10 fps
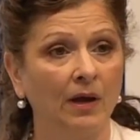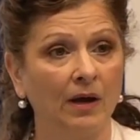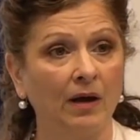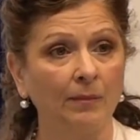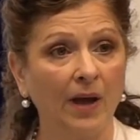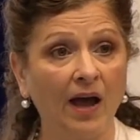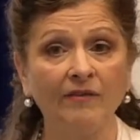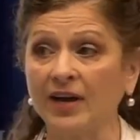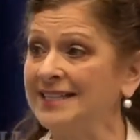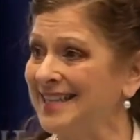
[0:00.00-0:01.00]
um,
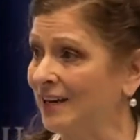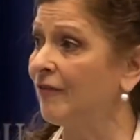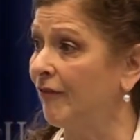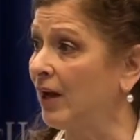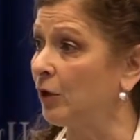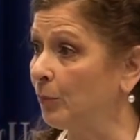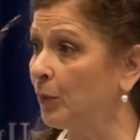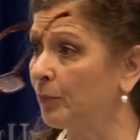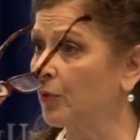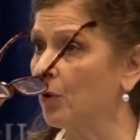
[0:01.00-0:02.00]
have
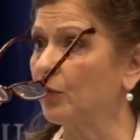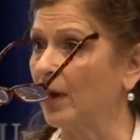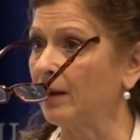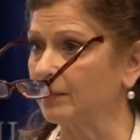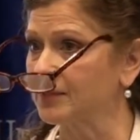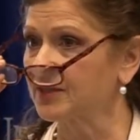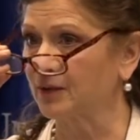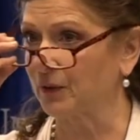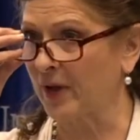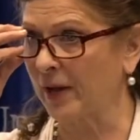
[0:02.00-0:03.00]
identifiable programs,
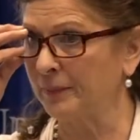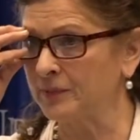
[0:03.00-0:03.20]
okay?